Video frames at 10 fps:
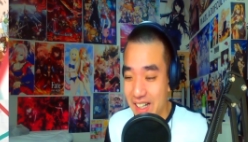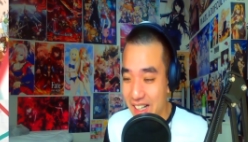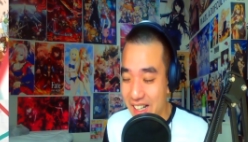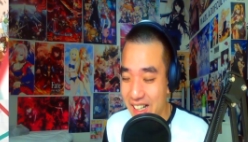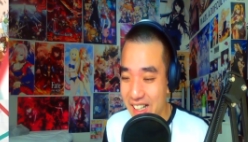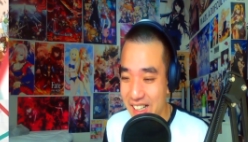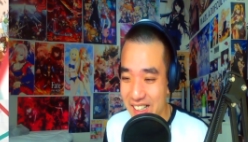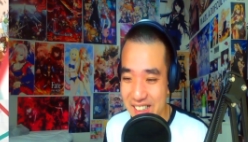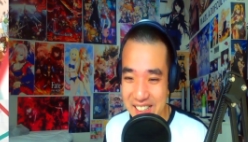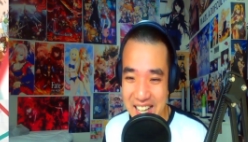
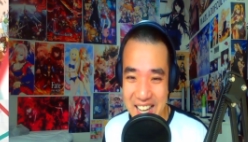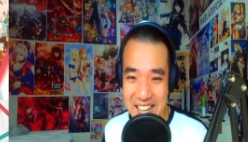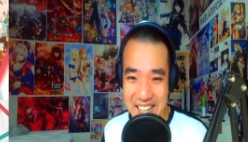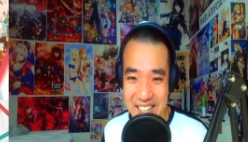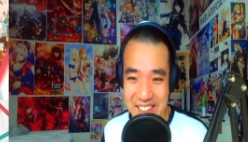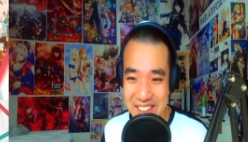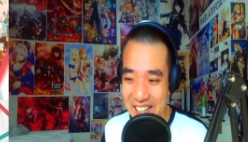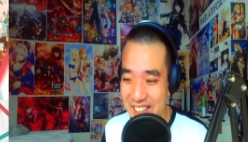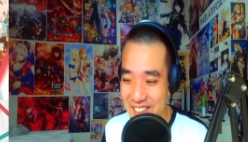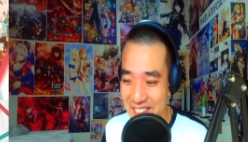uh, yeah,
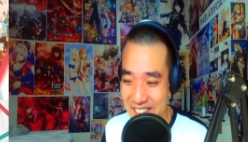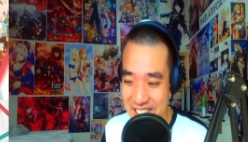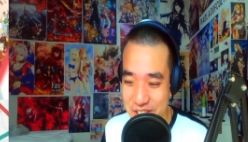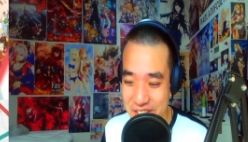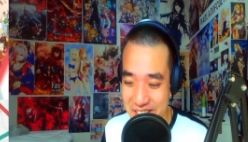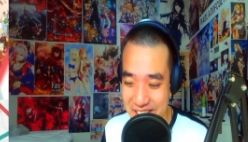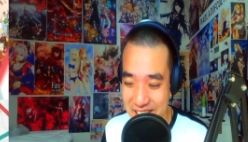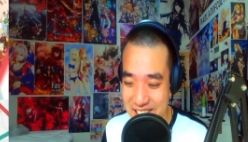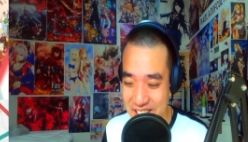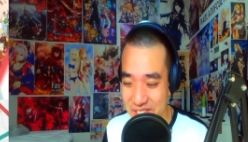I gotta get triggered
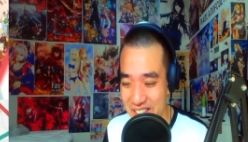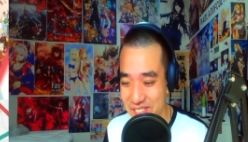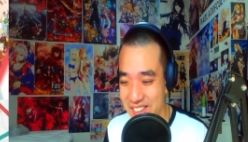easily, man.